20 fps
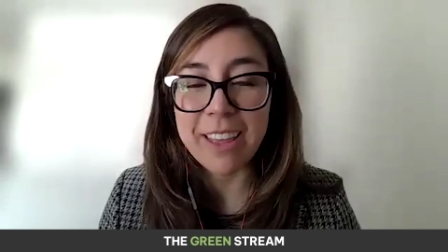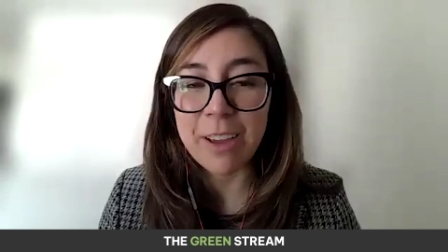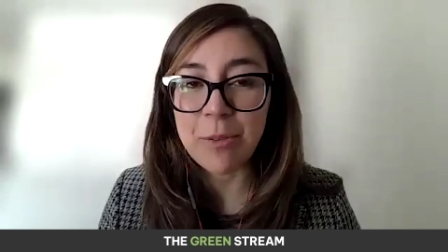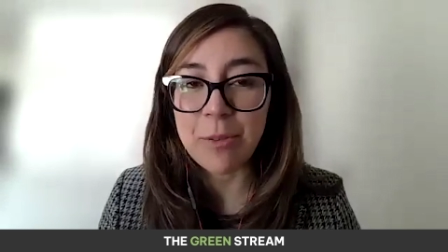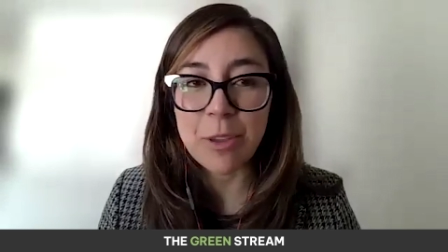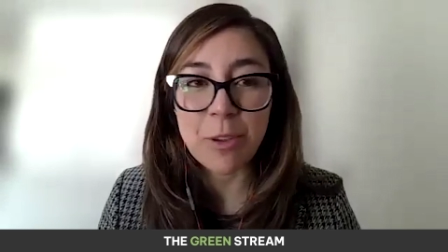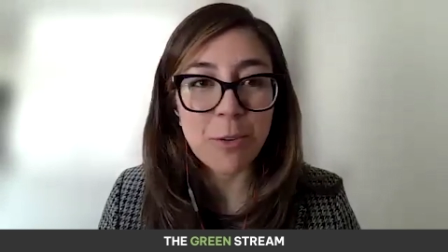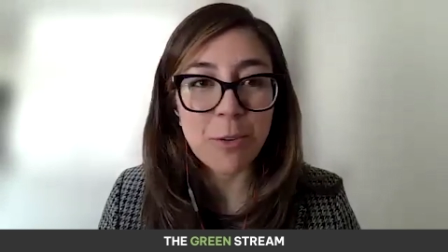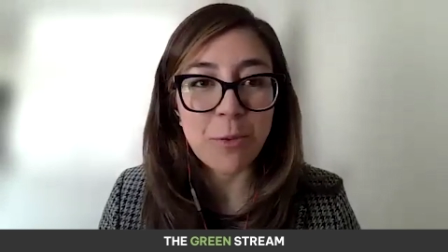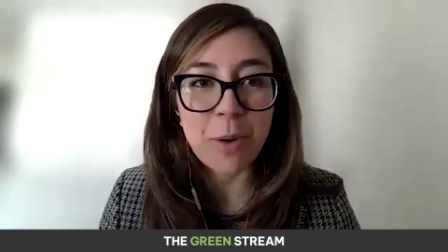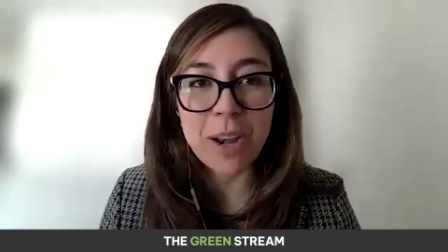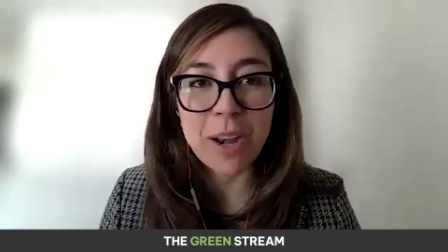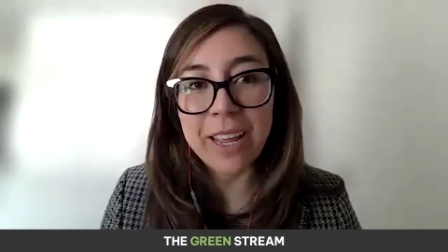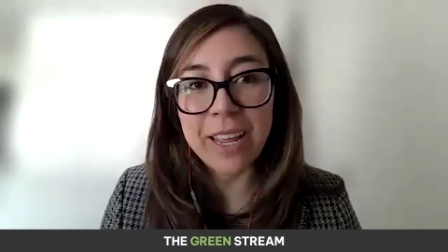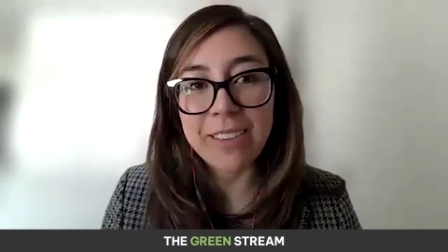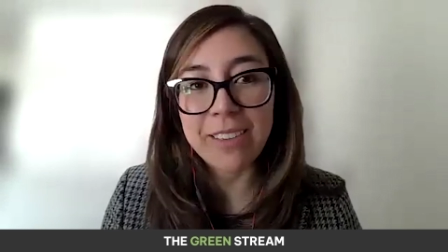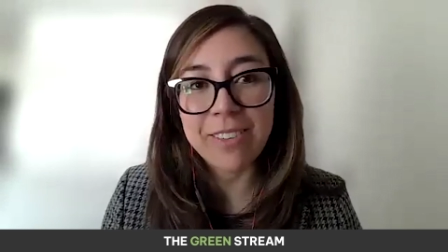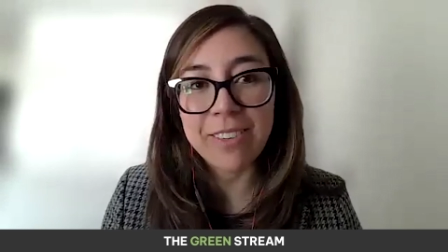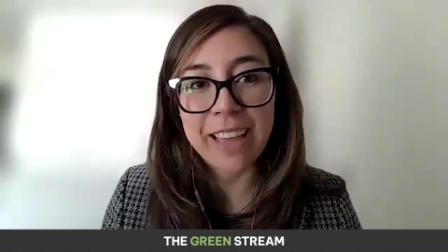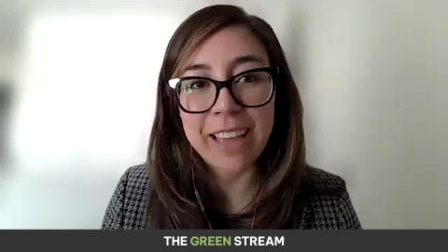then when you're
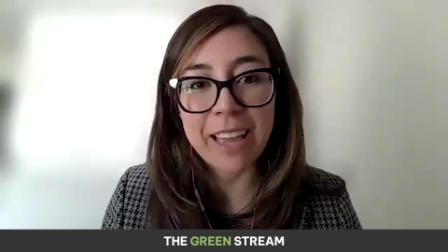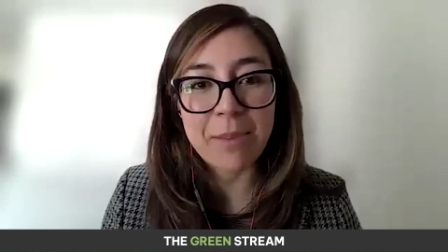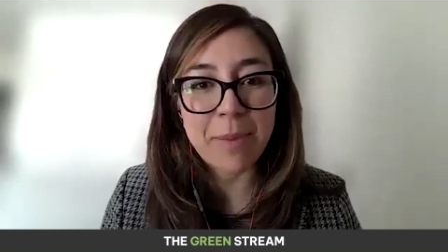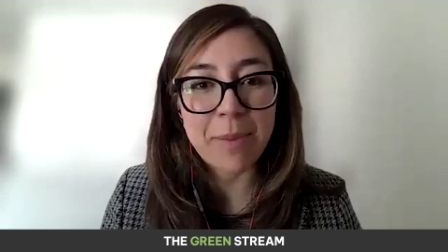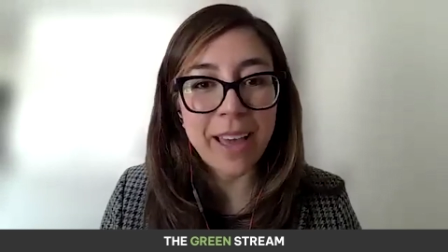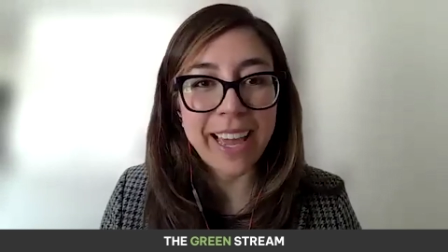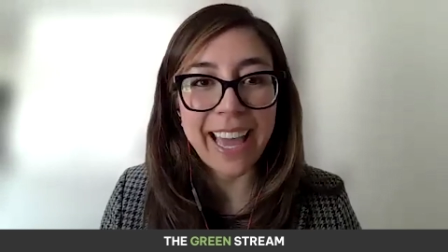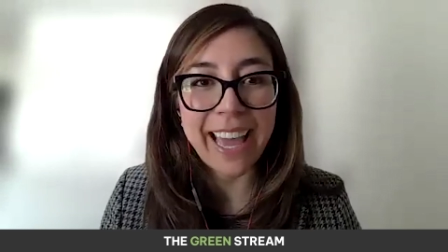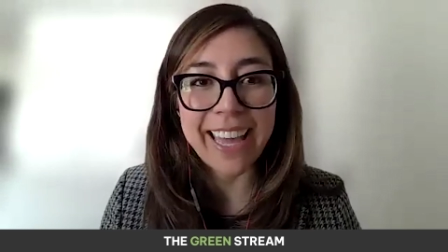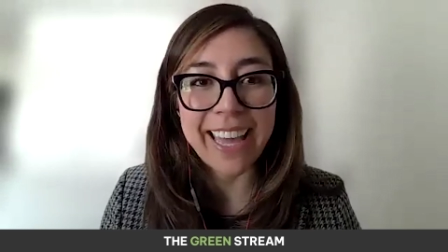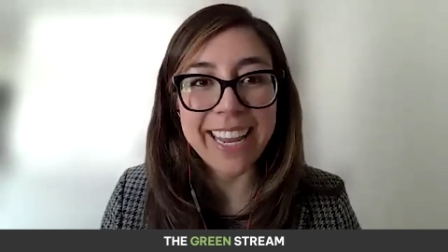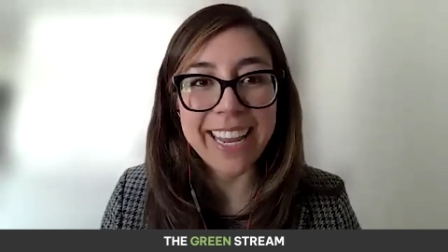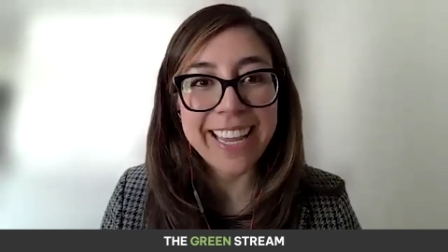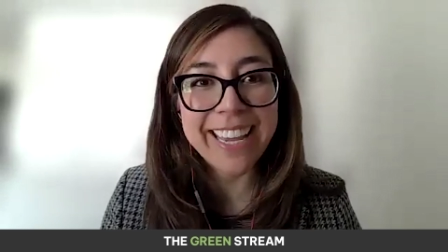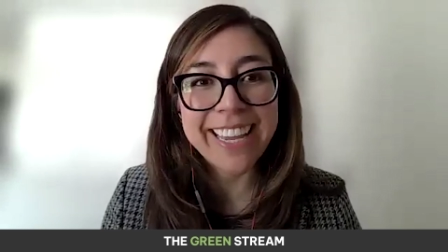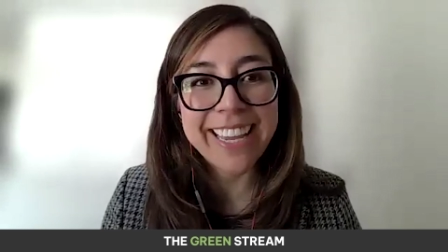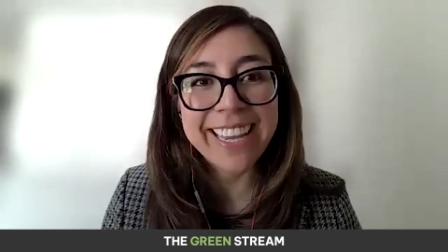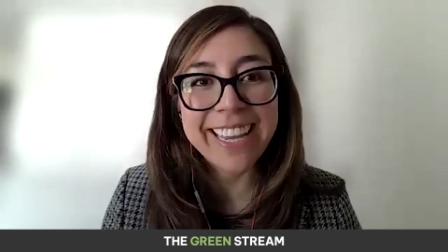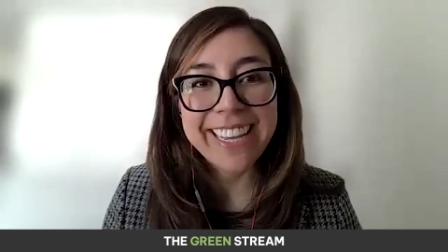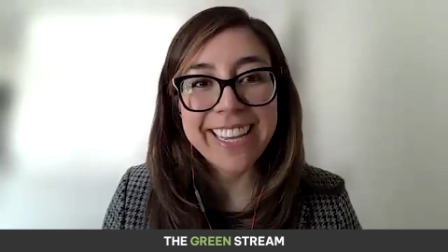ready to get back at it,